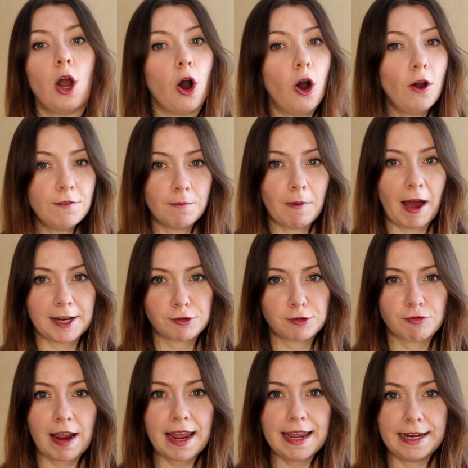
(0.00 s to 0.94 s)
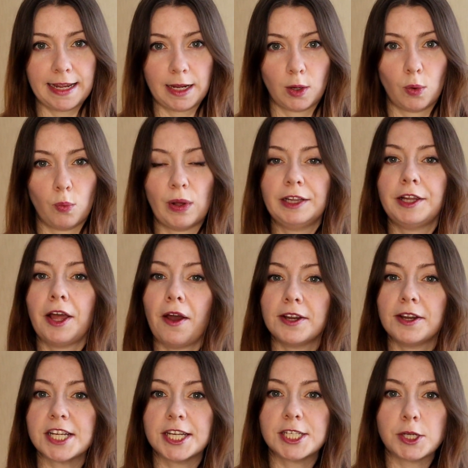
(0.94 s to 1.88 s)
Over my training, we'll
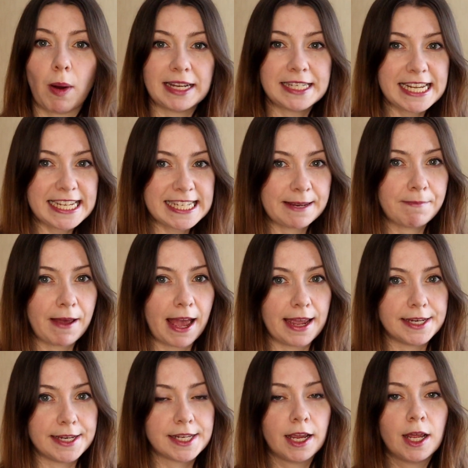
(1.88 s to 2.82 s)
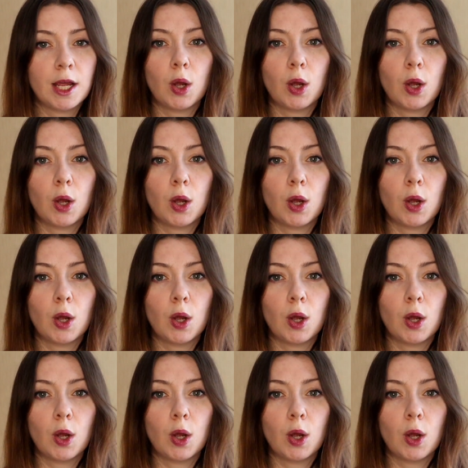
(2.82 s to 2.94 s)
learn to anticipate